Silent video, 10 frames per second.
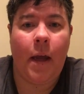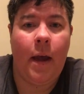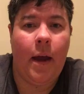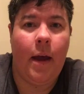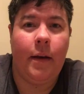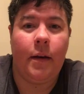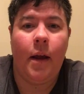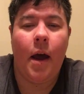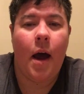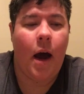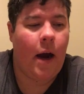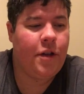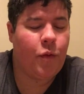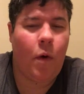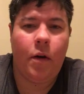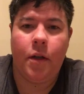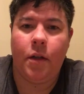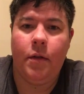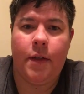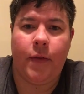And I just want to
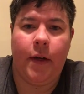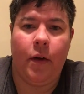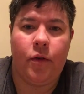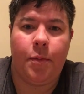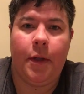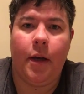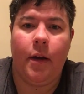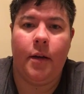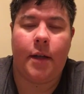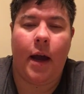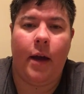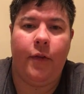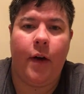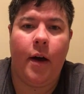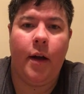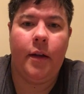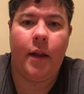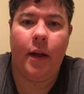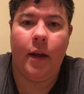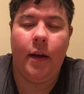do these videos because I find
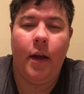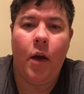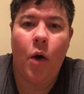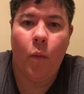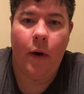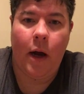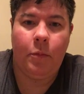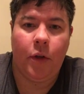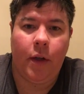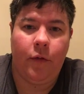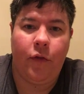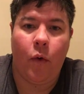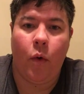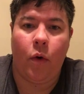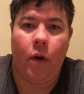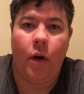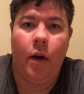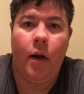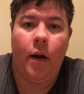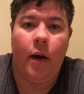that when I'm looking for
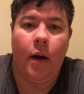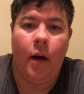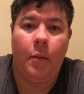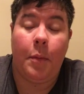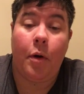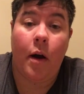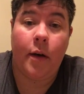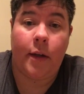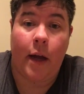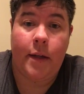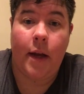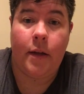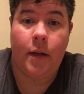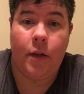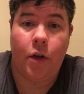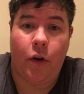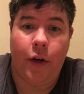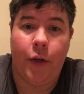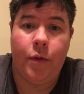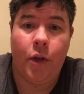a product, I tend to turn to
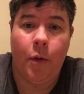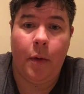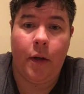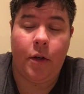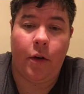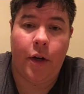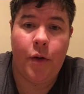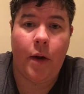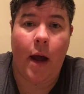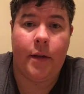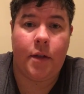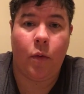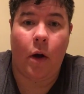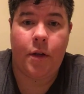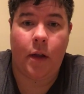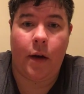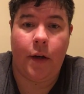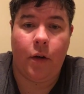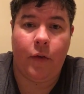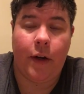YouTube and turn to you guys to watch a lot of
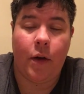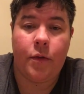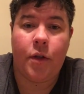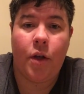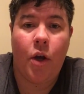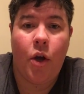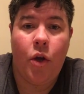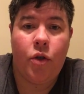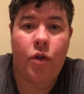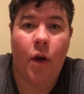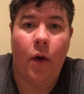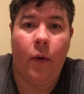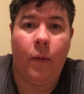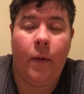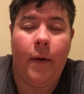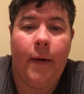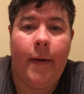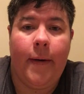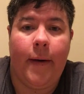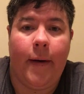your videos. So
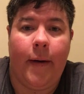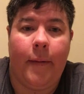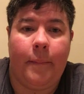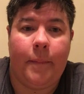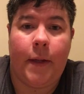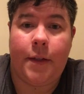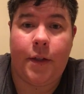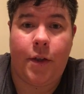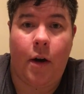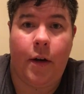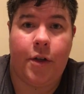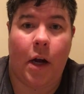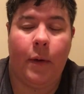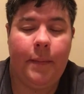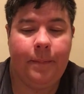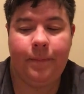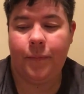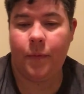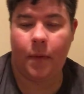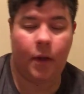let's get started, shall we?
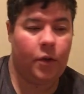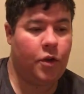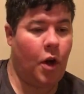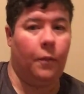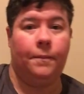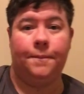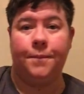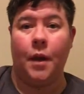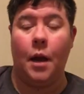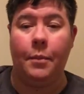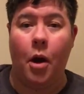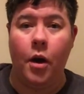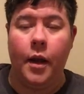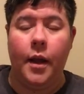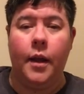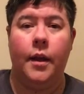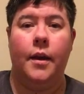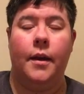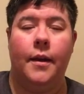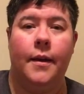So I bought a